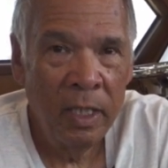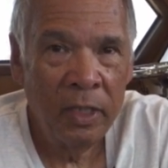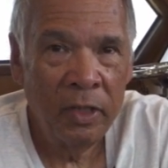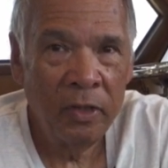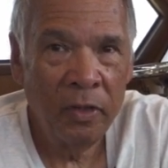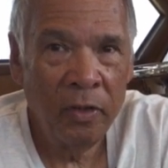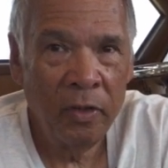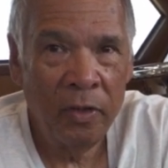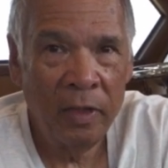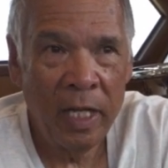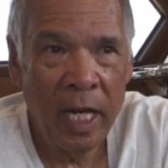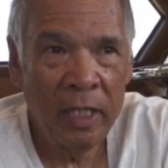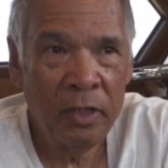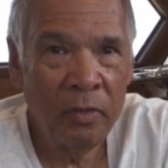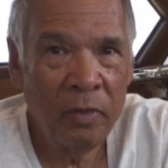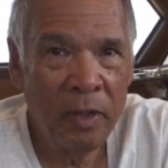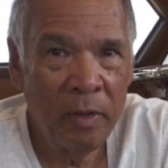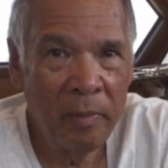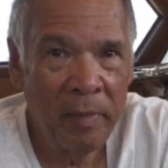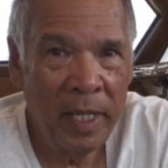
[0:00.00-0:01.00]
So
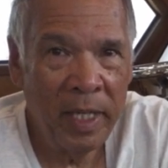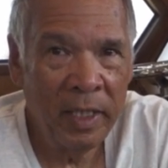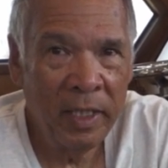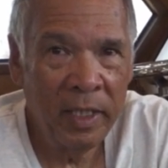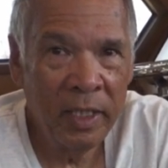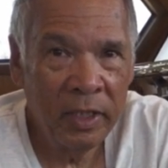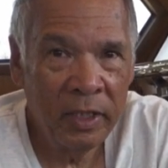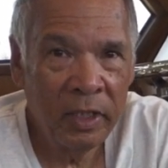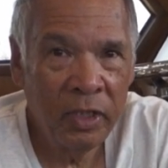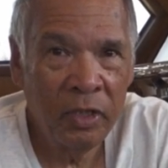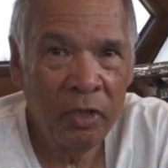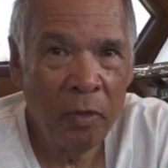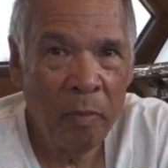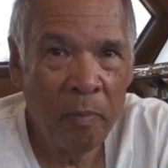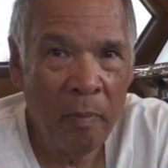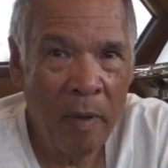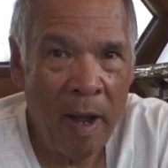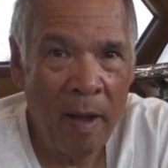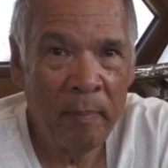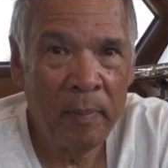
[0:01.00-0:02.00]
that's what made this so
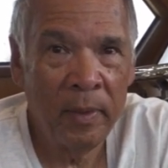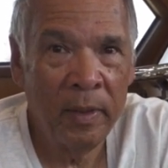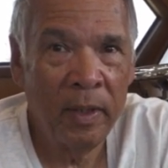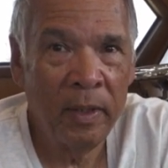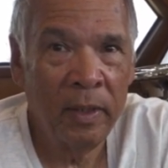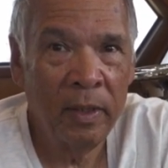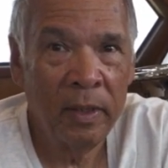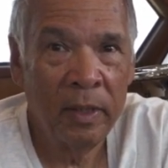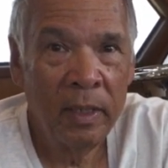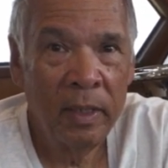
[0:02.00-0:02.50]
popular.